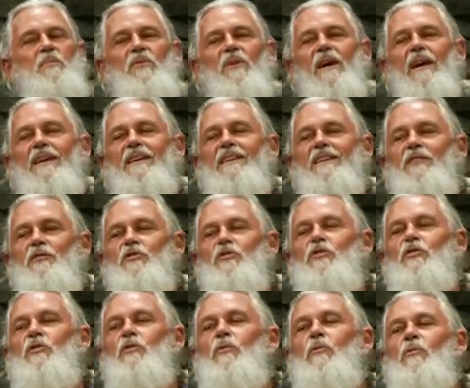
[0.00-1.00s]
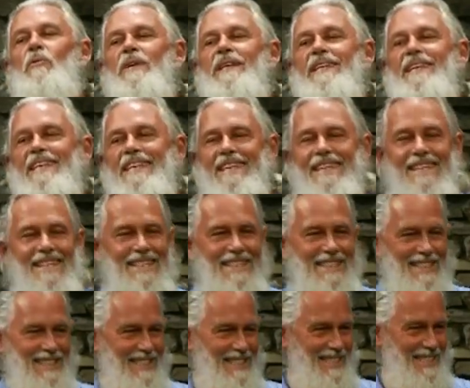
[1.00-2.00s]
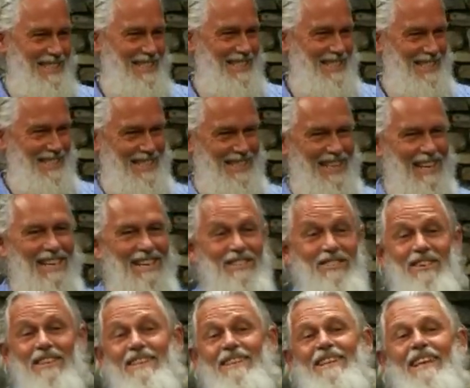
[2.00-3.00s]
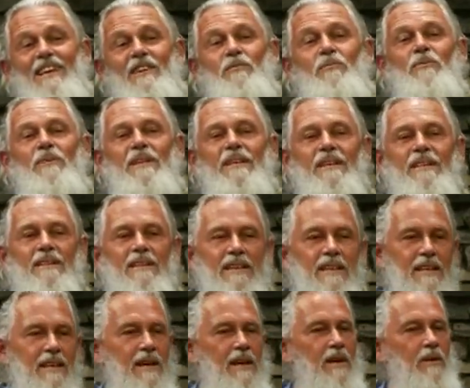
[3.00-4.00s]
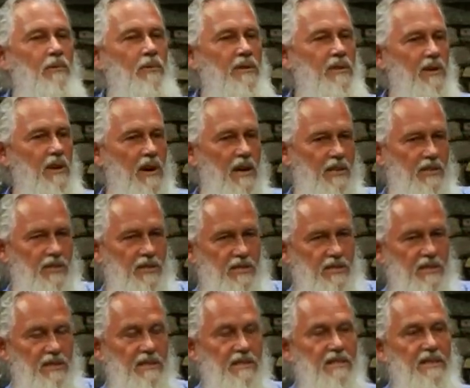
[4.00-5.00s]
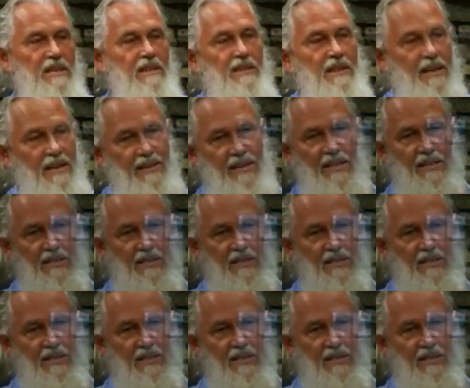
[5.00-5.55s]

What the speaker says: pregnant queen. So like really with consciousness. And